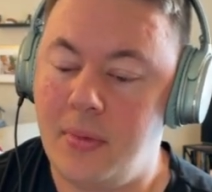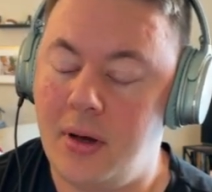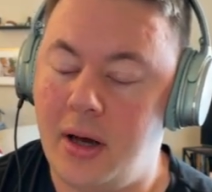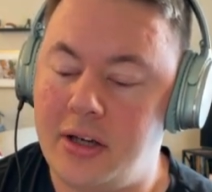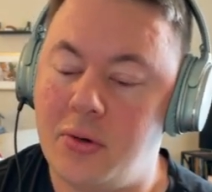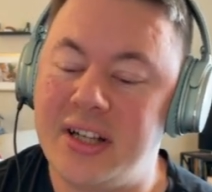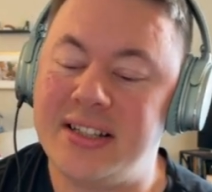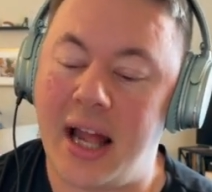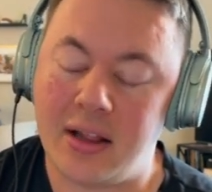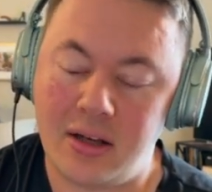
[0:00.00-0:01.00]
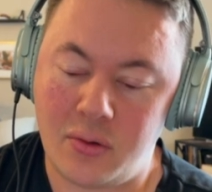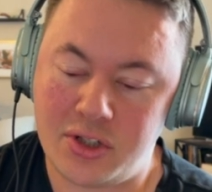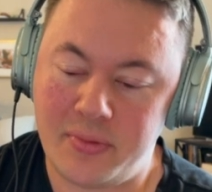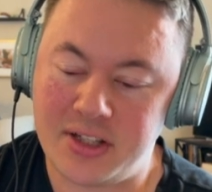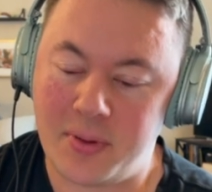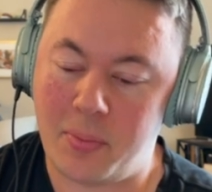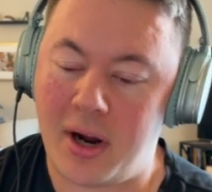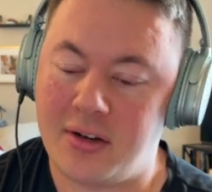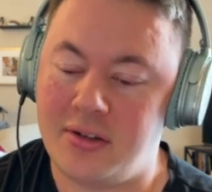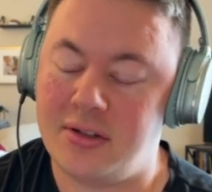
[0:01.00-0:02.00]
I don't exactly know what she means by
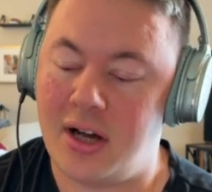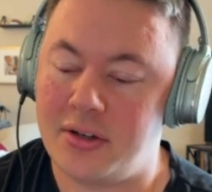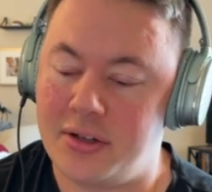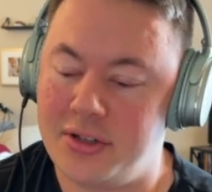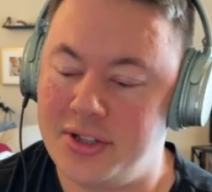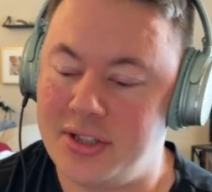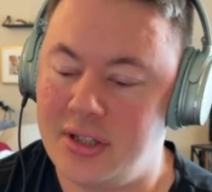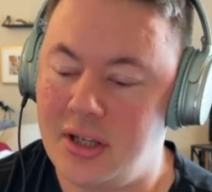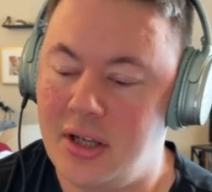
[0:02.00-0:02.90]
practical doctors,